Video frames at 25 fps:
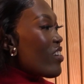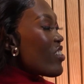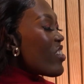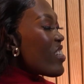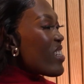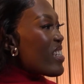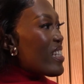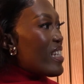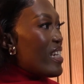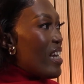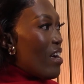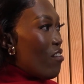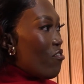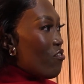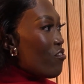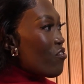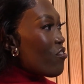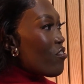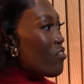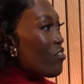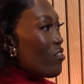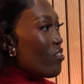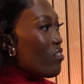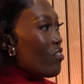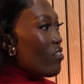are just enough.
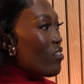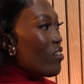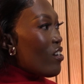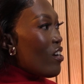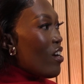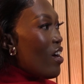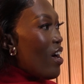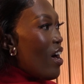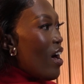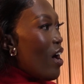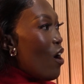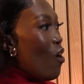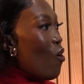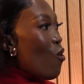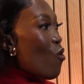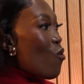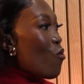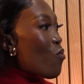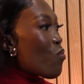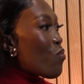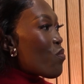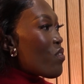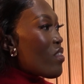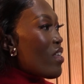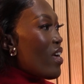I
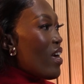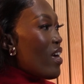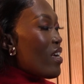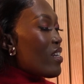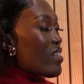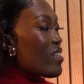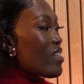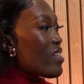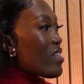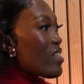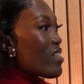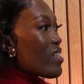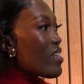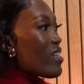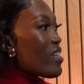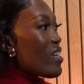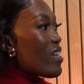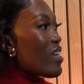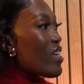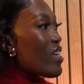hope that